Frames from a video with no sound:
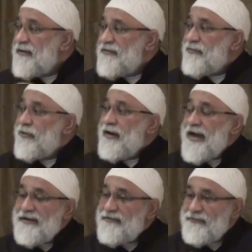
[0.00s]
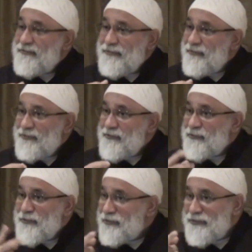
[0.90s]
for life,
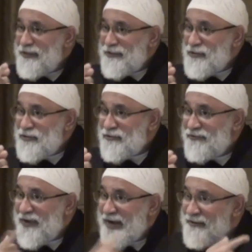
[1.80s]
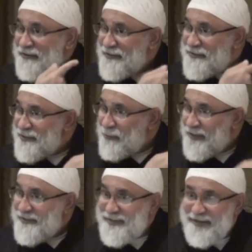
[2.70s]
you don't need 2 factors the
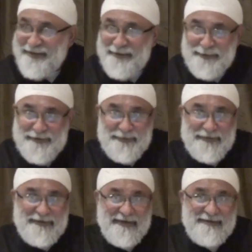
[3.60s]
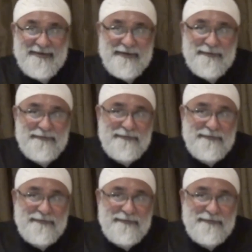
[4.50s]
way Sagan was predicting.